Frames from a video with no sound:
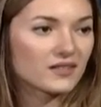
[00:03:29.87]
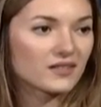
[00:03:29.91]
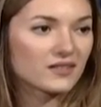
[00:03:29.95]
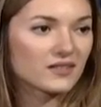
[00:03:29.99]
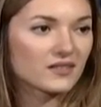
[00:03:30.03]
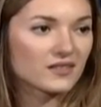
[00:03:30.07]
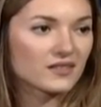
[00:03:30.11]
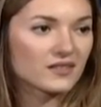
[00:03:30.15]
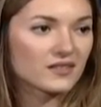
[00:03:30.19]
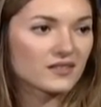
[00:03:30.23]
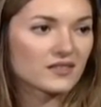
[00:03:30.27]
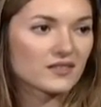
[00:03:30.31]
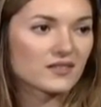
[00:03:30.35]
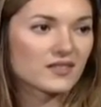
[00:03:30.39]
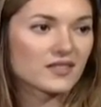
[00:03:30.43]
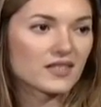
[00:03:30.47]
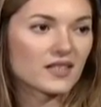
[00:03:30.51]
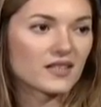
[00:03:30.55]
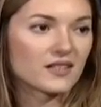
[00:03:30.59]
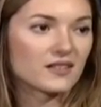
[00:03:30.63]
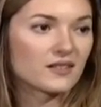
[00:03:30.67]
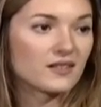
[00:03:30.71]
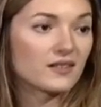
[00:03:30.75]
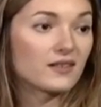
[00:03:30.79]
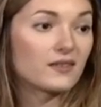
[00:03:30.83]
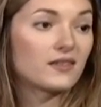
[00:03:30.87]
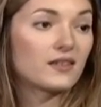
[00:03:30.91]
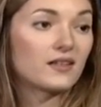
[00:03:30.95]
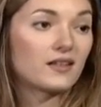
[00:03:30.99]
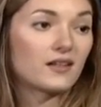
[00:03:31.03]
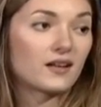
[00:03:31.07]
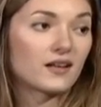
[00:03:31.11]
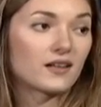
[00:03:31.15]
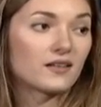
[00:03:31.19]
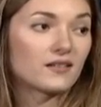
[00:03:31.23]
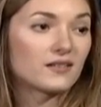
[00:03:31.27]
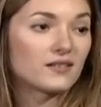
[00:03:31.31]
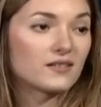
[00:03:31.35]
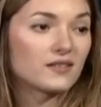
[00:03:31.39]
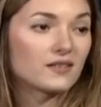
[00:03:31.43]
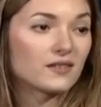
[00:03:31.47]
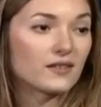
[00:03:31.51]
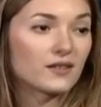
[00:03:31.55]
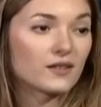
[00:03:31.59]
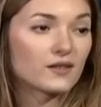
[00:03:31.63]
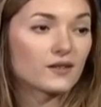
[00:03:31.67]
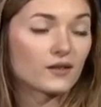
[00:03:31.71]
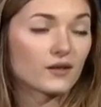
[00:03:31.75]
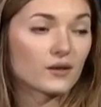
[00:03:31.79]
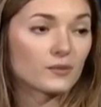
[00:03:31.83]
Right. Because then in the end, the
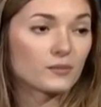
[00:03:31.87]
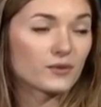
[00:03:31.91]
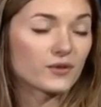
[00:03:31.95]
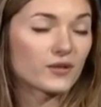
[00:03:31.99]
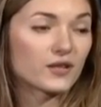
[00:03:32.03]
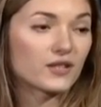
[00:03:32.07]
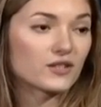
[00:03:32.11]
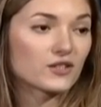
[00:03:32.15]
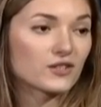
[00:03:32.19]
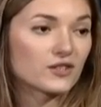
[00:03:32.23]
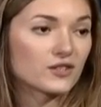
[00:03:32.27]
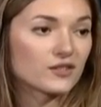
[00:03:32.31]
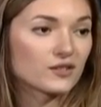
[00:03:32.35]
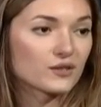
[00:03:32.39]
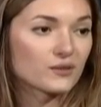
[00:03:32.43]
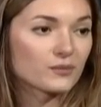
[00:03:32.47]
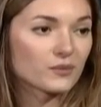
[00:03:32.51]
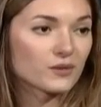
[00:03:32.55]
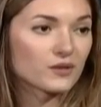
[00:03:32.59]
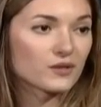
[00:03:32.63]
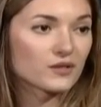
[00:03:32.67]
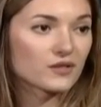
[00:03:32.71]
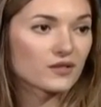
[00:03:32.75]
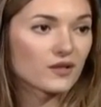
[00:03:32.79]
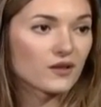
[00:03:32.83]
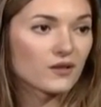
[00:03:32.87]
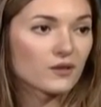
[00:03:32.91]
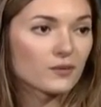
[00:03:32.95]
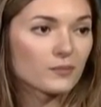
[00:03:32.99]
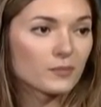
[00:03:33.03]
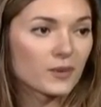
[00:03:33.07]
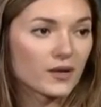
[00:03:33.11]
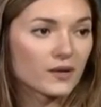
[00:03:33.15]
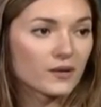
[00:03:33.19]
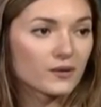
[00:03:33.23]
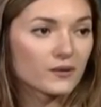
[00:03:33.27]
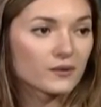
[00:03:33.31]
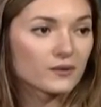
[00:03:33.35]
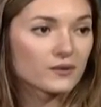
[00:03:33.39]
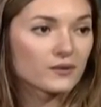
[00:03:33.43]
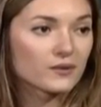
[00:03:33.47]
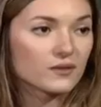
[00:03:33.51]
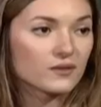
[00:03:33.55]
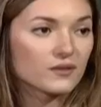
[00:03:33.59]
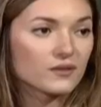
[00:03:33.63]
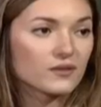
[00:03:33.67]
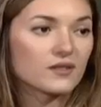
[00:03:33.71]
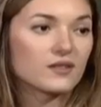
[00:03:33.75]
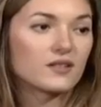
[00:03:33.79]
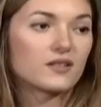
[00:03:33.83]
collaboration is what it's all about.
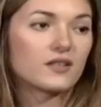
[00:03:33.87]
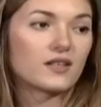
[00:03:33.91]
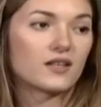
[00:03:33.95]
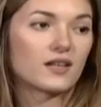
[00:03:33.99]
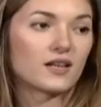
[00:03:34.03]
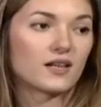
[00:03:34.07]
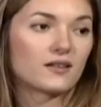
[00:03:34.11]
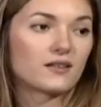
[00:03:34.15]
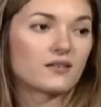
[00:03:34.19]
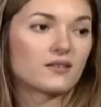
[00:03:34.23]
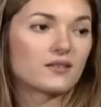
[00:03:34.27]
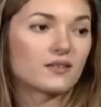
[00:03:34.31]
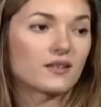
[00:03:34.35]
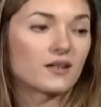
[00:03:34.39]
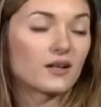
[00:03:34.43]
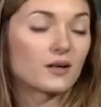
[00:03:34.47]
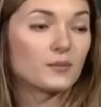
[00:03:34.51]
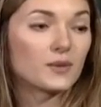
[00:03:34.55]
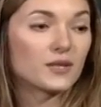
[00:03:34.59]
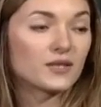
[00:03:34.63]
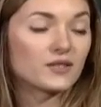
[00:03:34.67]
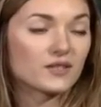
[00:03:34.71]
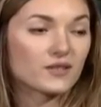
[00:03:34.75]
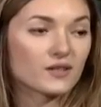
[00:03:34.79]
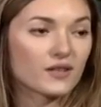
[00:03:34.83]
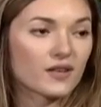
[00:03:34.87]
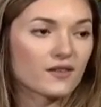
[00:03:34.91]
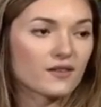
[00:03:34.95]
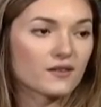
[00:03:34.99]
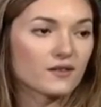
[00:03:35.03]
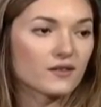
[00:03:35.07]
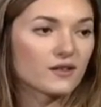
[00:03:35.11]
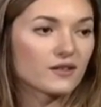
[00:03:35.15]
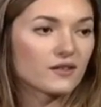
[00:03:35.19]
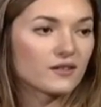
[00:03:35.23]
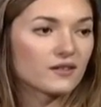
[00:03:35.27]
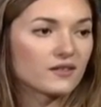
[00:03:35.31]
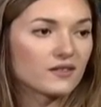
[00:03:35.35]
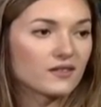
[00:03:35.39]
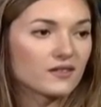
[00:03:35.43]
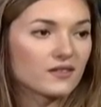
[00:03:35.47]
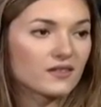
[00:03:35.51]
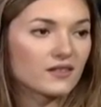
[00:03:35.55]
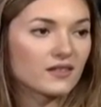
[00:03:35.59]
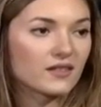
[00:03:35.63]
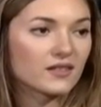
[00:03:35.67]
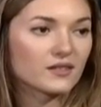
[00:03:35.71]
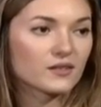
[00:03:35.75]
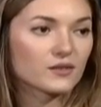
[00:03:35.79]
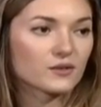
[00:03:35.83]
And coming together and
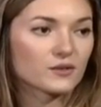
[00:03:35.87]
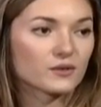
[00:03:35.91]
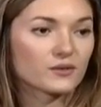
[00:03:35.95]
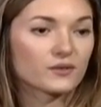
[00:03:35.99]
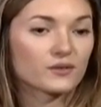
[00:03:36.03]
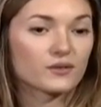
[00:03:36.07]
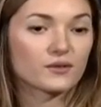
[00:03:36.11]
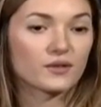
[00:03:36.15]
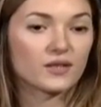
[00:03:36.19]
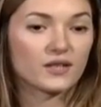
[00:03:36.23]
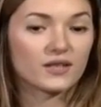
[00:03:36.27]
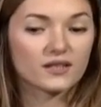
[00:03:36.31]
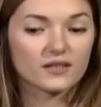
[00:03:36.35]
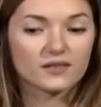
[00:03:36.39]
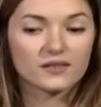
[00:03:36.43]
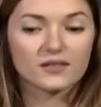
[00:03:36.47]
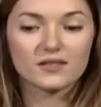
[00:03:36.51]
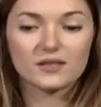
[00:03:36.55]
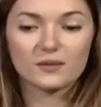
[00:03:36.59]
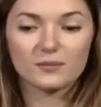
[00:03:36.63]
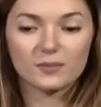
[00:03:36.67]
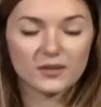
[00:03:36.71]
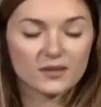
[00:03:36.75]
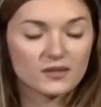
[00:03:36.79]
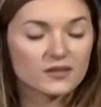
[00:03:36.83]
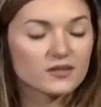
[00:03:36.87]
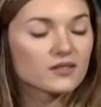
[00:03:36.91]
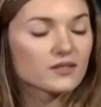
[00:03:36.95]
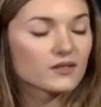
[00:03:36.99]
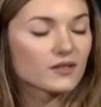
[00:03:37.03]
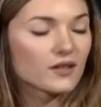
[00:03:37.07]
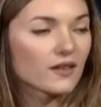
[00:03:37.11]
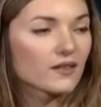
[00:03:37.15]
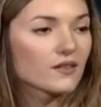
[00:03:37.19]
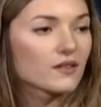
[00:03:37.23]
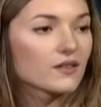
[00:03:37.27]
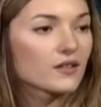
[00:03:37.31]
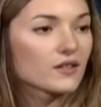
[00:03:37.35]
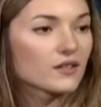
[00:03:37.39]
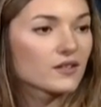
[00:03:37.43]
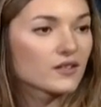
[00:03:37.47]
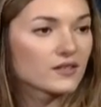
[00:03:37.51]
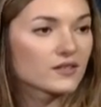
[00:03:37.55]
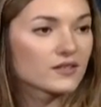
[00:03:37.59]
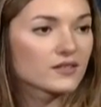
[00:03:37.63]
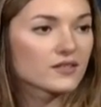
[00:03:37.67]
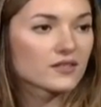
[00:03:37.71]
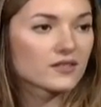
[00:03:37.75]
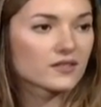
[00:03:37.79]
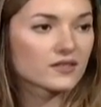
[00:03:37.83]
sort of creating this piece together
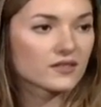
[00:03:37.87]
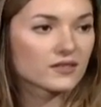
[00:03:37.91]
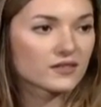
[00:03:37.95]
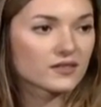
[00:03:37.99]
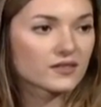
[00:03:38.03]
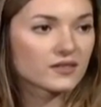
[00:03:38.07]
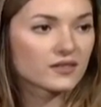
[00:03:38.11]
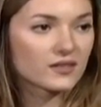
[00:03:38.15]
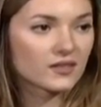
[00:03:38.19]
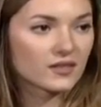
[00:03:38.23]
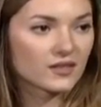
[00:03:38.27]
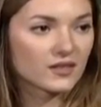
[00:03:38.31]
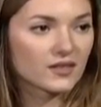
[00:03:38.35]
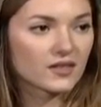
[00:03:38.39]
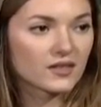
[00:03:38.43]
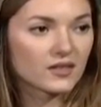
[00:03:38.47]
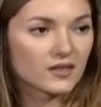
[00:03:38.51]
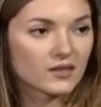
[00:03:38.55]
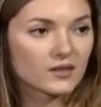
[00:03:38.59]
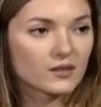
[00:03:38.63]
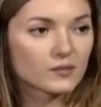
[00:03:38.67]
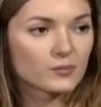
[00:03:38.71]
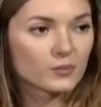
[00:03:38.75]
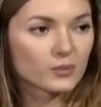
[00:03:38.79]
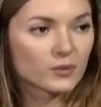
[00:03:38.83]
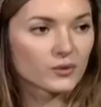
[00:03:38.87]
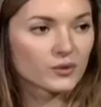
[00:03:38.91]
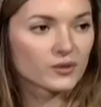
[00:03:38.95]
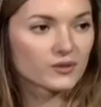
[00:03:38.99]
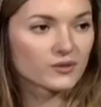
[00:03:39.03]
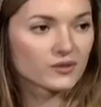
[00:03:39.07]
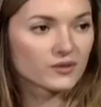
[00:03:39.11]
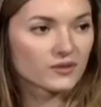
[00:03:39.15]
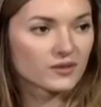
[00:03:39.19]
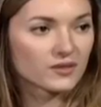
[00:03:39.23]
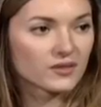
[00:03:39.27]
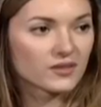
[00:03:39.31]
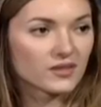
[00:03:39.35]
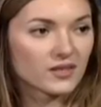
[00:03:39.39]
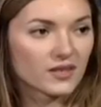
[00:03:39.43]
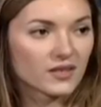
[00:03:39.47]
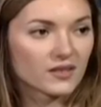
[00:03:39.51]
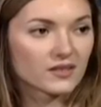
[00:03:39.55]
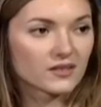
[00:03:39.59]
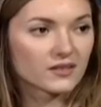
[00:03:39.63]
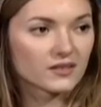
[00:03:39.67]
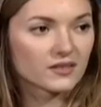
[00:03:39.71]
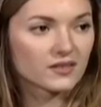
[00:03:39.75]
is mm-hmm. important. Yeah.